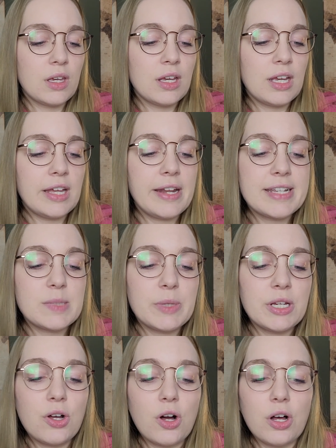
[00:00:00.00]
It has been
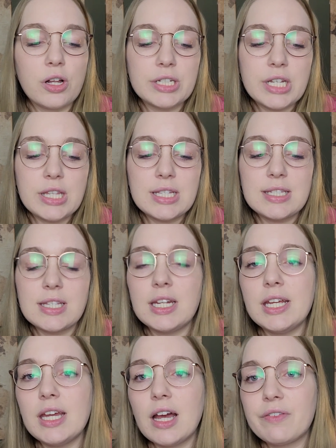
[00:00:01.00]
called the
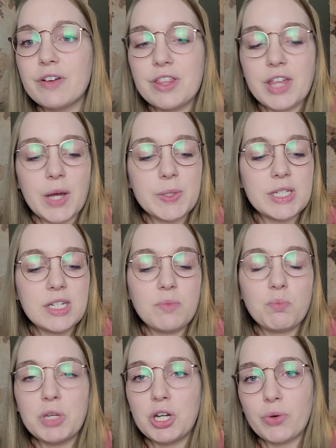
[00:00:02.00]
City of 1,000
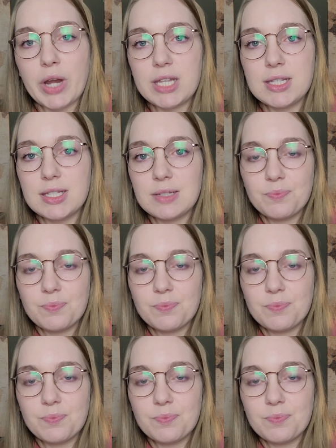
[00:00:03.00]
Minarets.